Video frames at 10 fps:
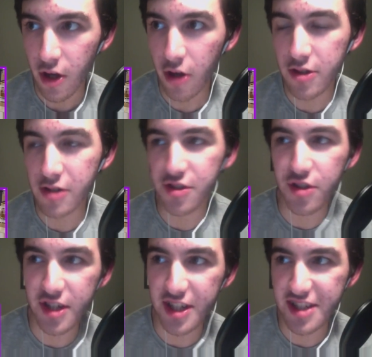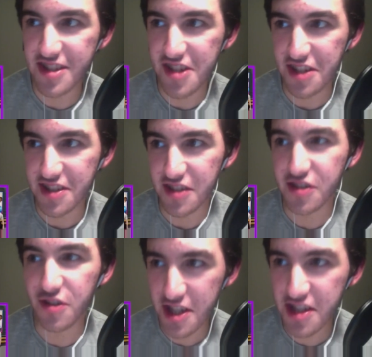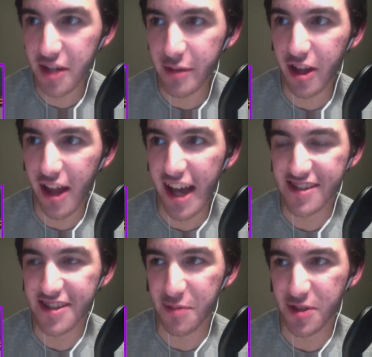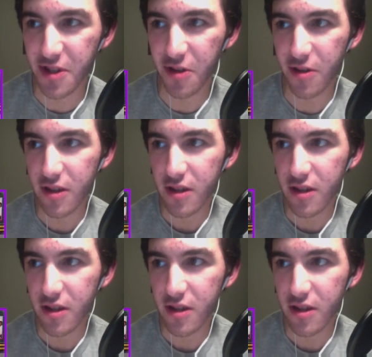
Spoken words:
Oh no, so they're gonna discuss this. So this is gonna be the last episode.